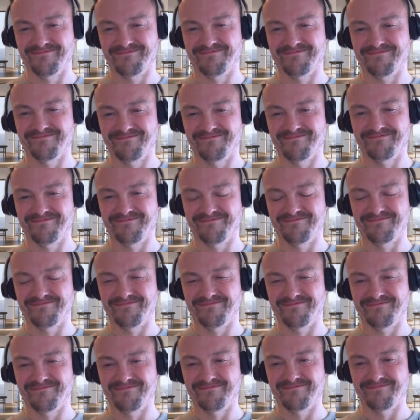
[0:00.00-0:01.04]

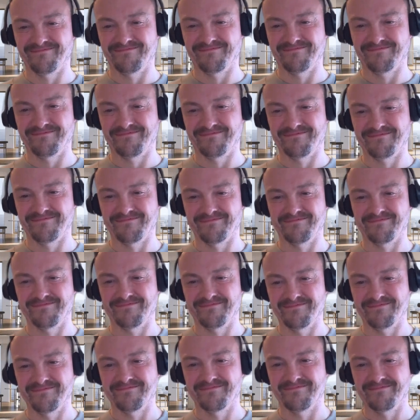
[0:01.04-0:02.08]

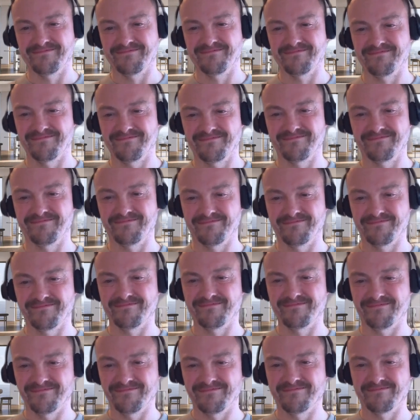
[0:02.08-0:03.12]

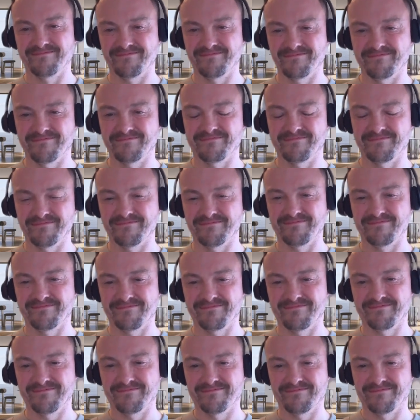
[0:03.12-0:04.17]

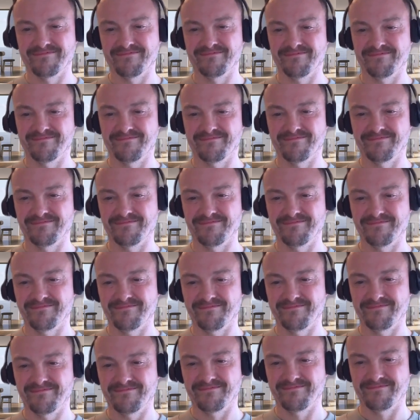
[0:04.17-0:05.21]

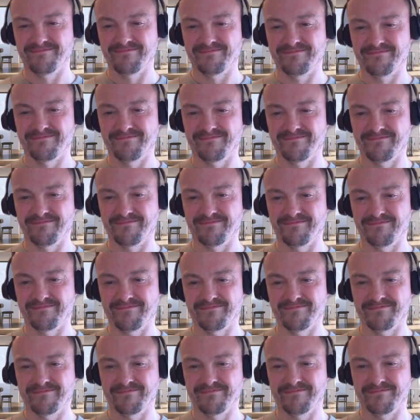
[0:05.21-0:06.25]

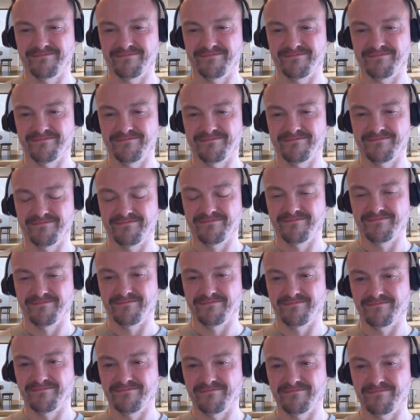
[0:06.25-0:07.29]

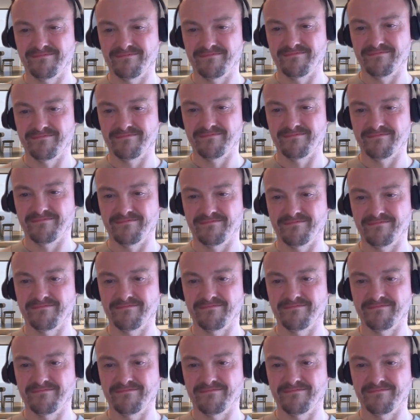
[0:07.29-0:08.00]
No words are spoken by the person on screen.